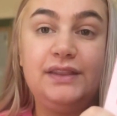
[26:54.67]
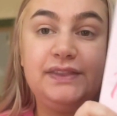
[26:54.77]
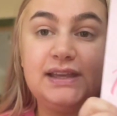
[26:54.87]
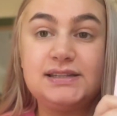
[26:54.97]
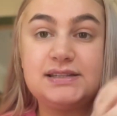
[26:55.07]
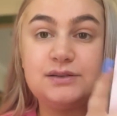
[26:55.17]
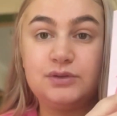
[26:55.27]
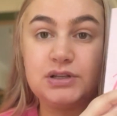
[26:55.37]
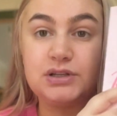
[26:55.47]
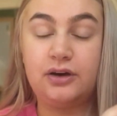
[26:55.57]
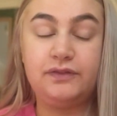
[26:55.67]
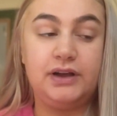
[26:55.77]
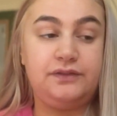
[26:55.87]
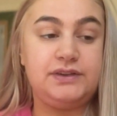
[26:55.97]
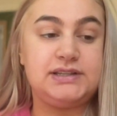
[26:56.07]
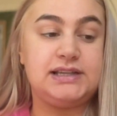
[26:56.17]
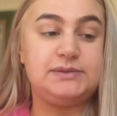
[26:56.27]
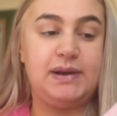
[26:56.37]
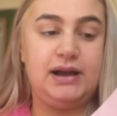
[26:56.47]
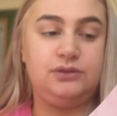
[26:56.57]
This was on offer for
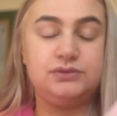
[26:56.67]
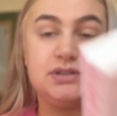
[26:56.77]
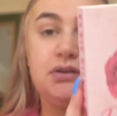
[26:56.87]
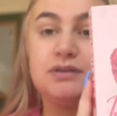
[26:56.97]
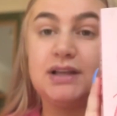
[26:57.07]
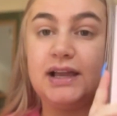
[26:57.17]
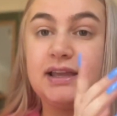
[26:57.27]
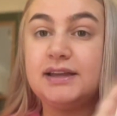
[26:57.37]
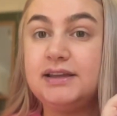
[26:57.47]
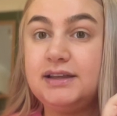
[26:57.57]
£6. So I was like,